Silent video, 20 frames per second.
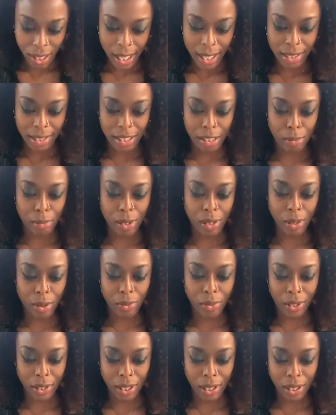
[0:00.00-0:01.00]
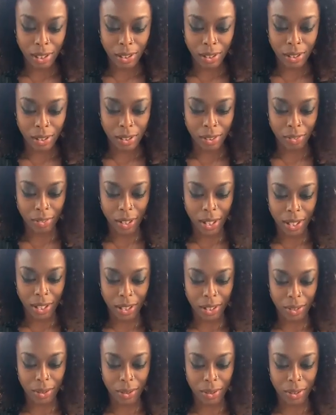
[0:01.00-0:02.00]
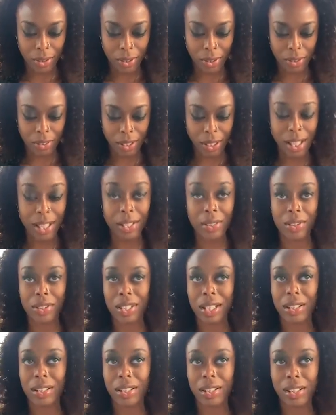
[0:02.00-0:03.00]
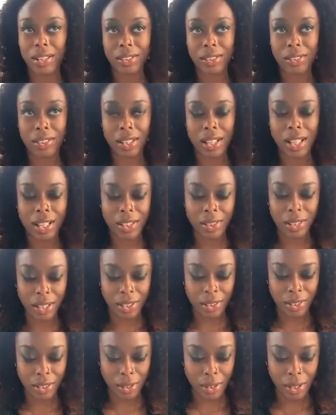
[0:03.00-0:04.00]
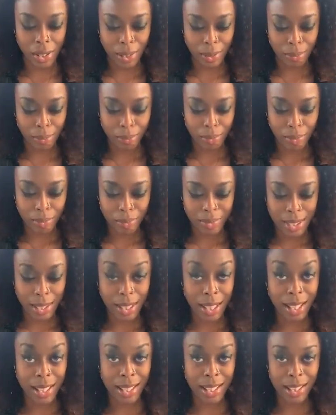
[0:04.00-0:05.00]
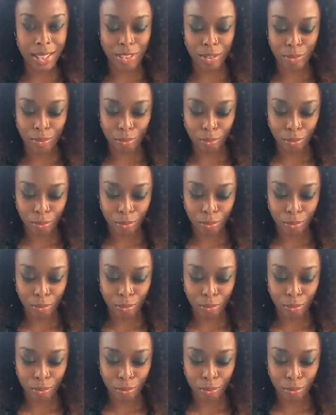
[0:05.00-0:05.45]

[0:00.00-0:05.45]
Night Demon, Overkill, very cool. Chicago Theater, Chicago, Illinois. Tonight.